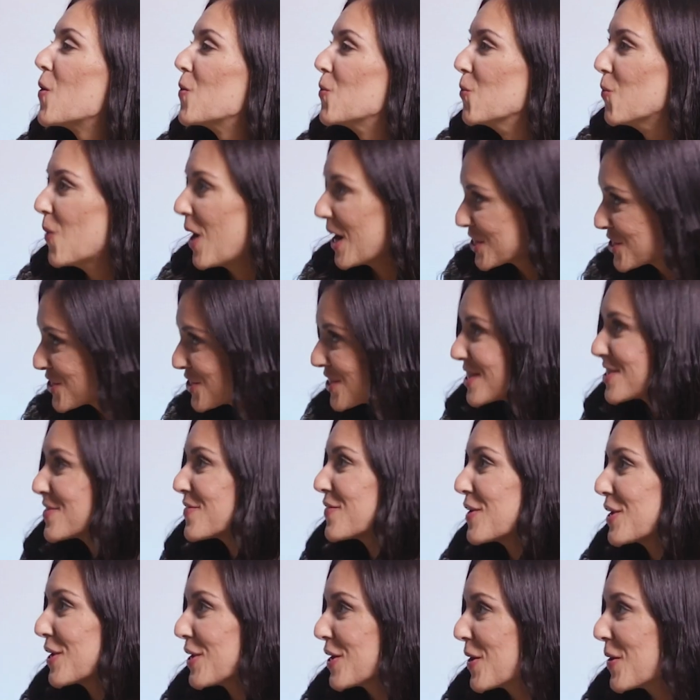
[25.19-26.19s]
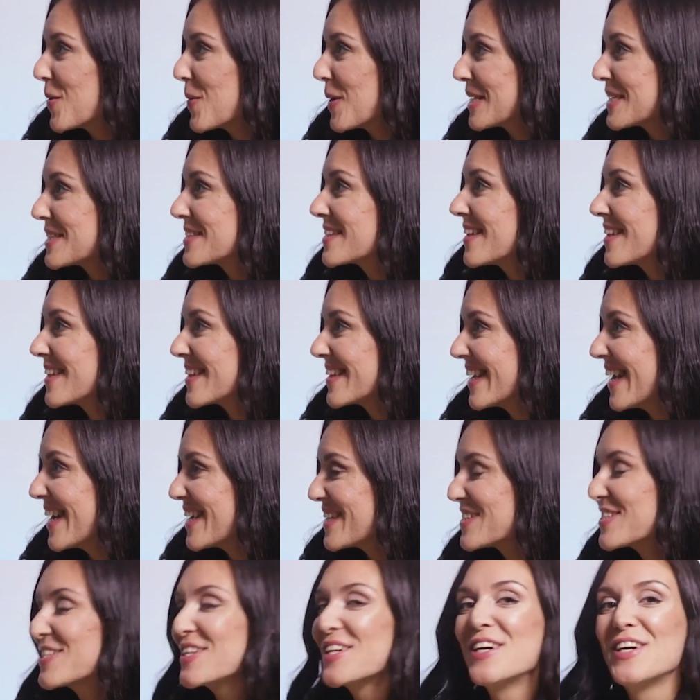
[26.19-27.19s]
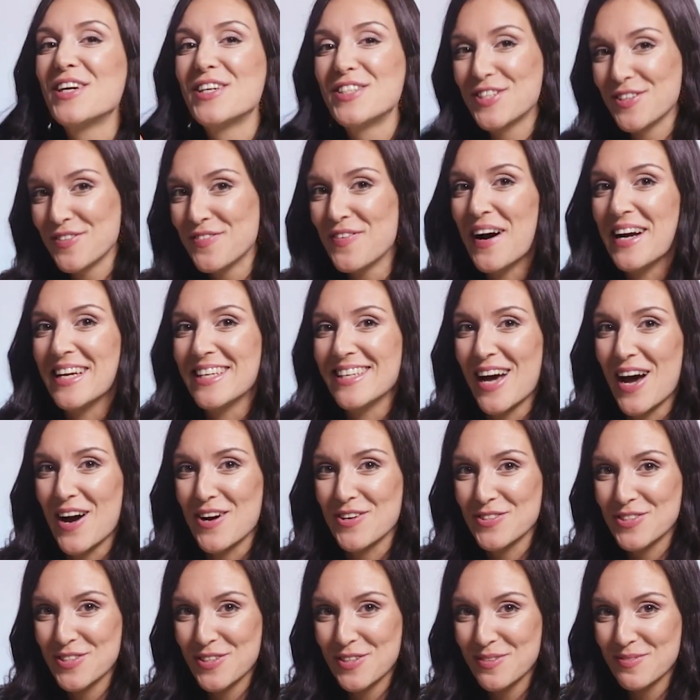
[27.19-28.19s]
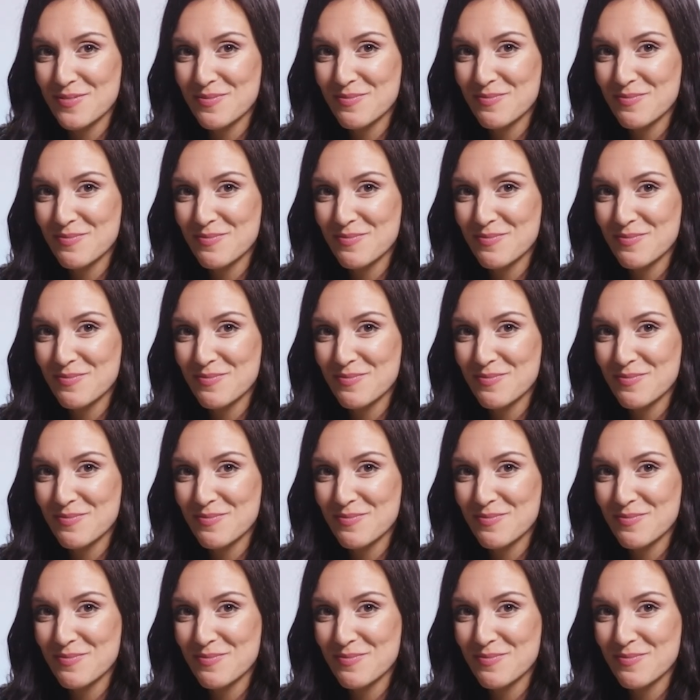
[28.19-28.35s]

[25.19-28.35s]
Watch this video until the end to find out.